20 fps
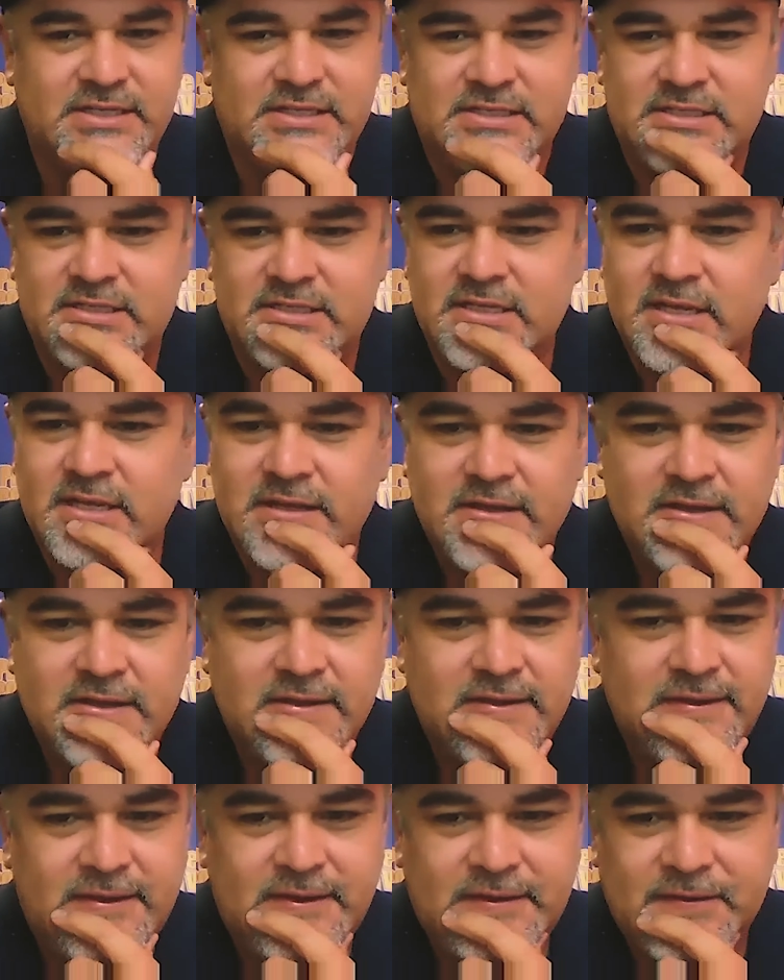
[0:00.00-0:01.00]
It's
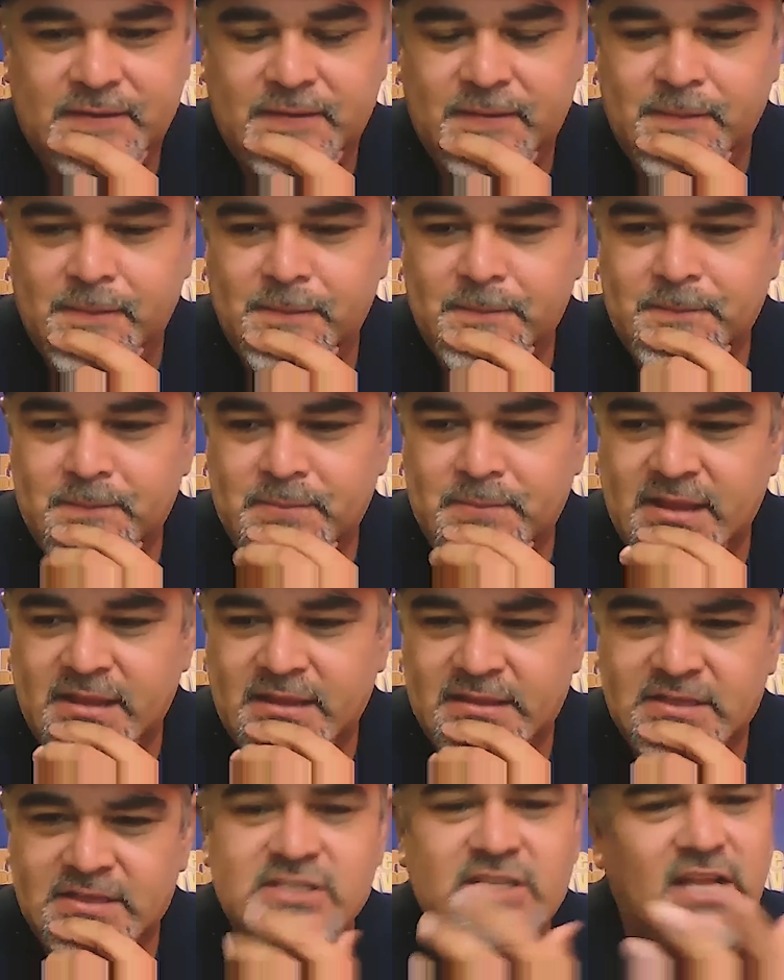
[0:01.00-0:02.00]

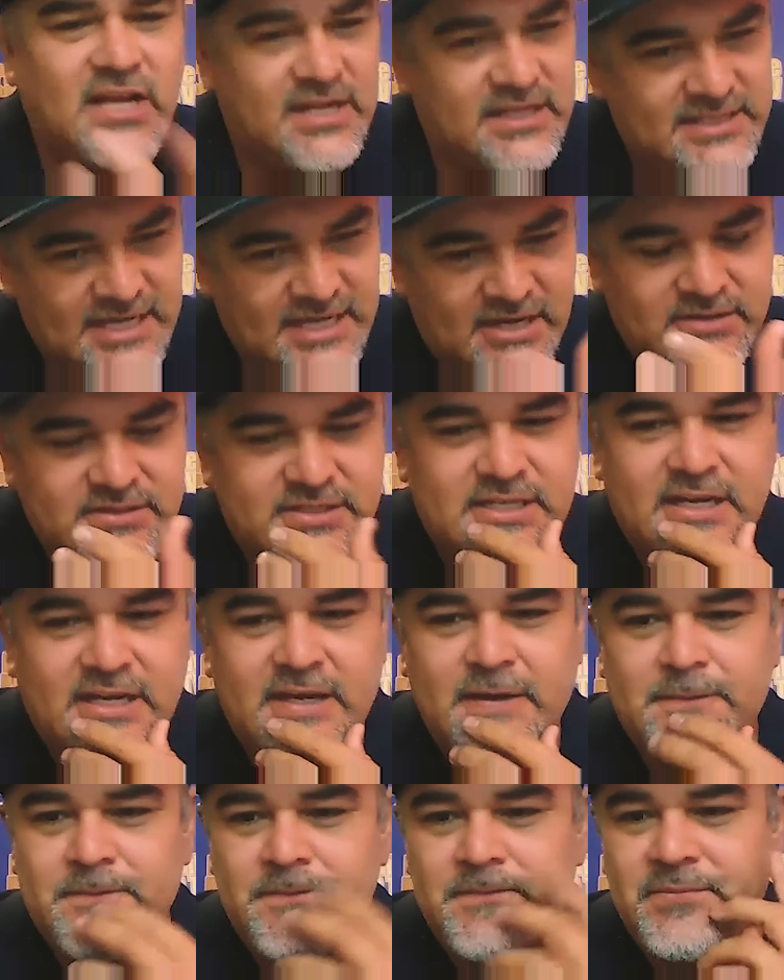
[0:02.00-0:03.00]
there's a lot of
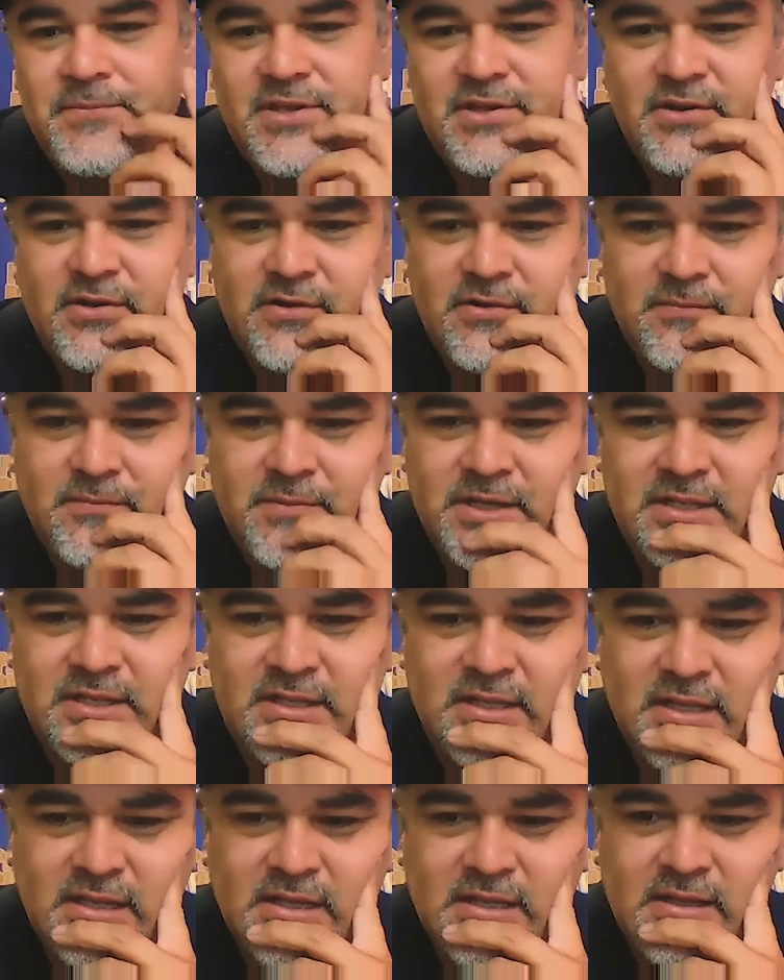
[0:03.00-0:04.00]
downtime, but
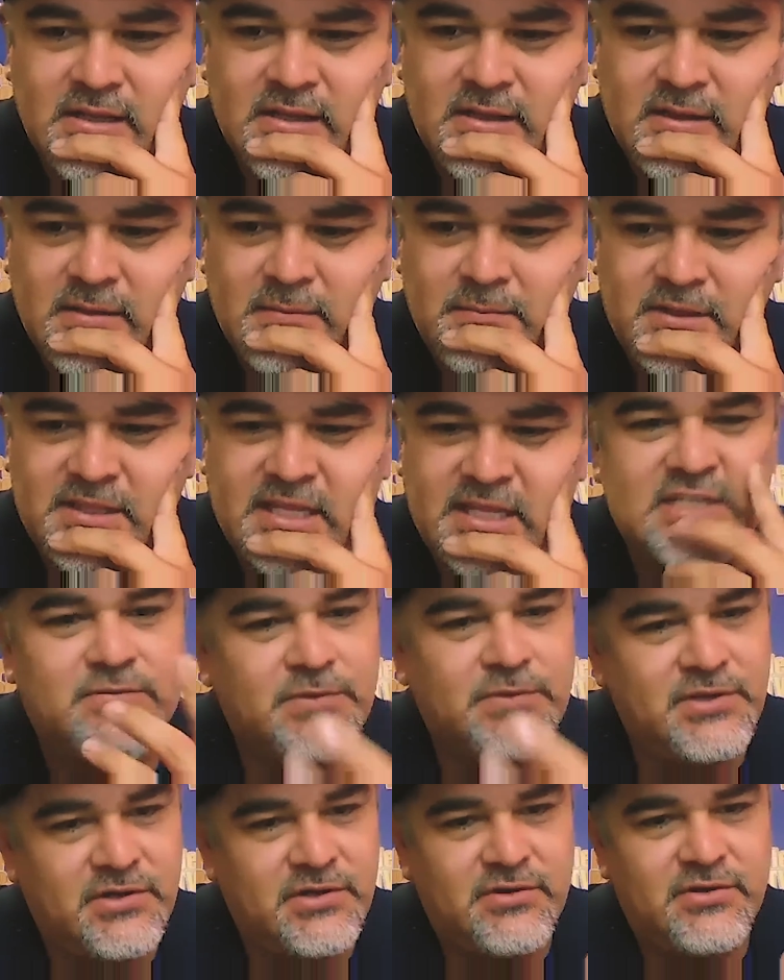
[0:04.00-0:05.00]
but that's
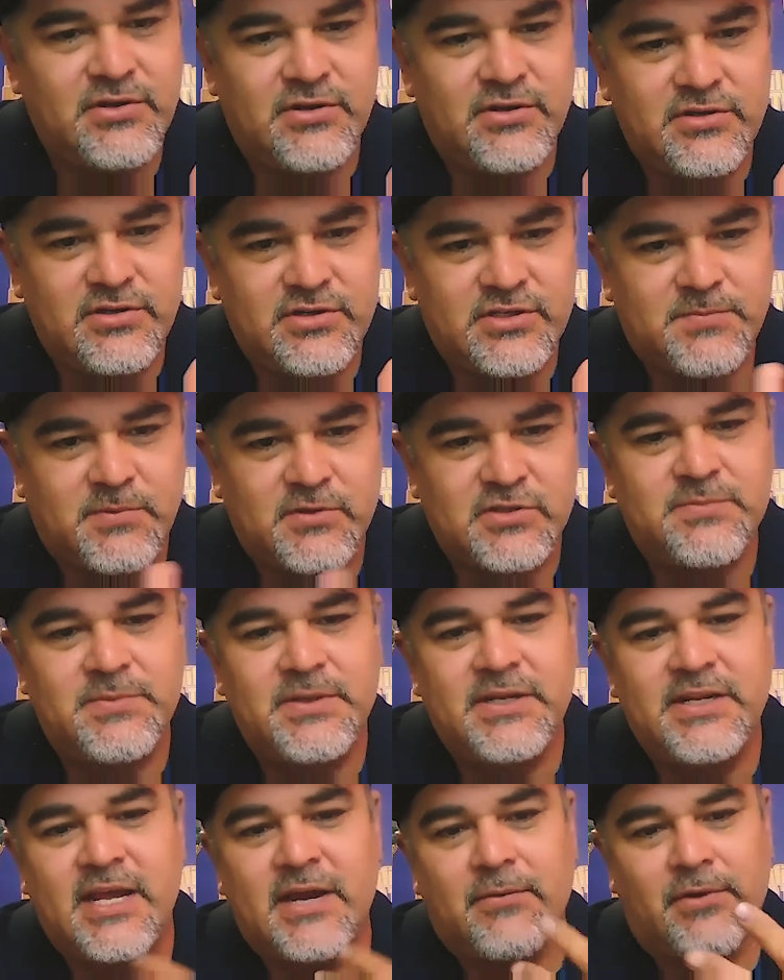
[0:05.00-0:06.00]
when you're supposed to
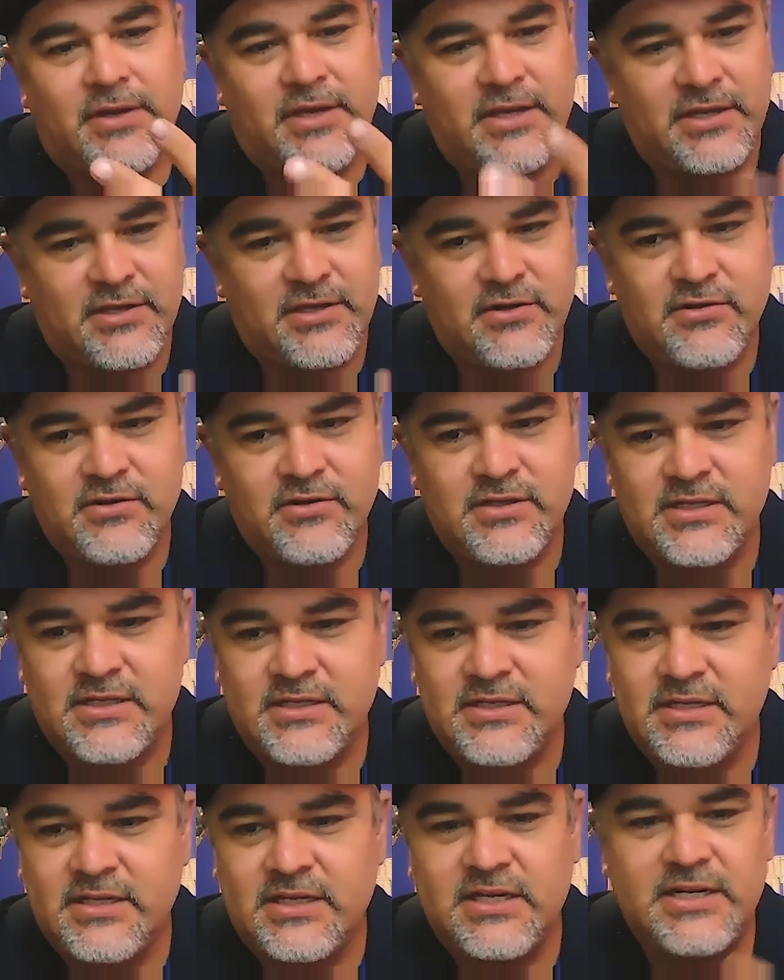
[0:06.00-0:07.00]
be networking, you know,
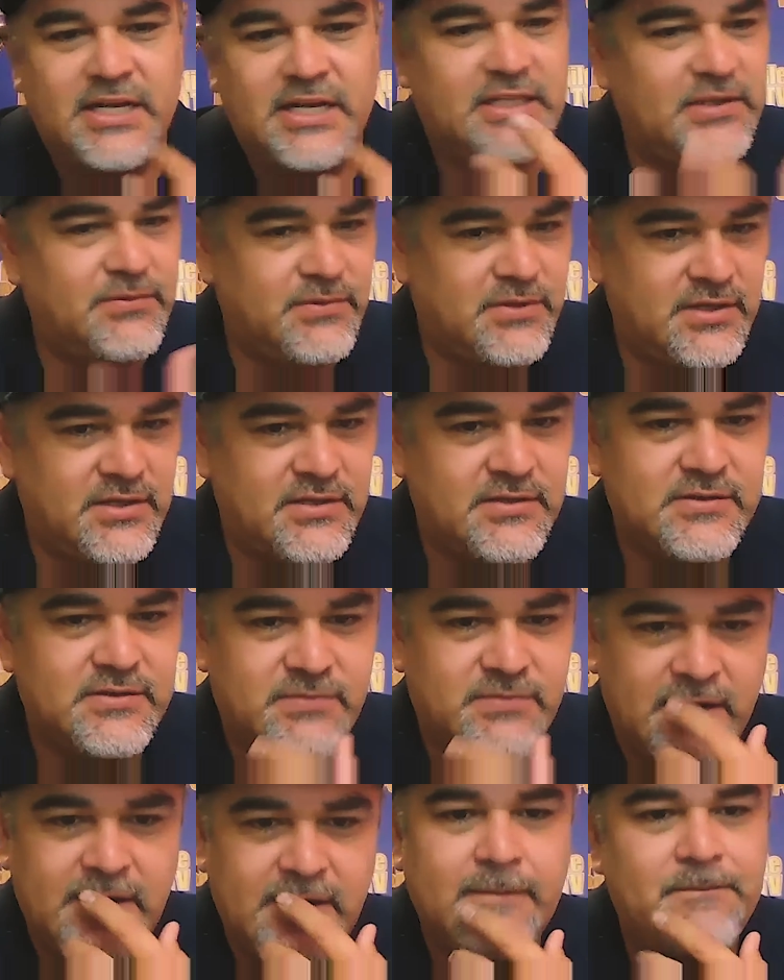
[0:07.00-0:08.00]
and connecting with others,
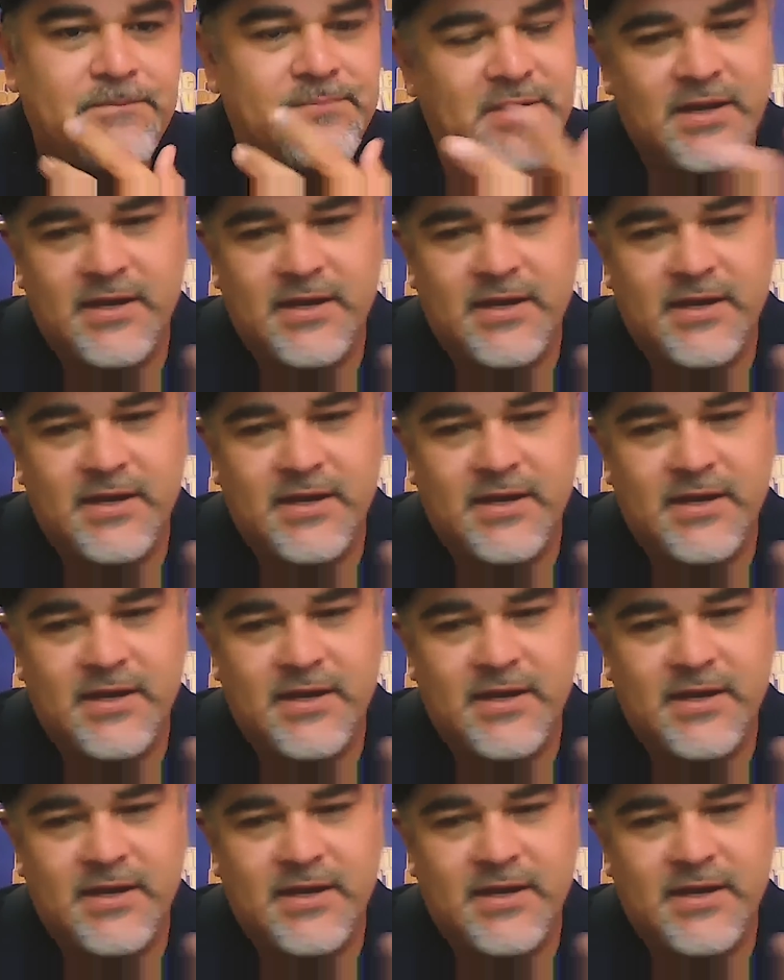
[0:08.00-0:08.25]
right?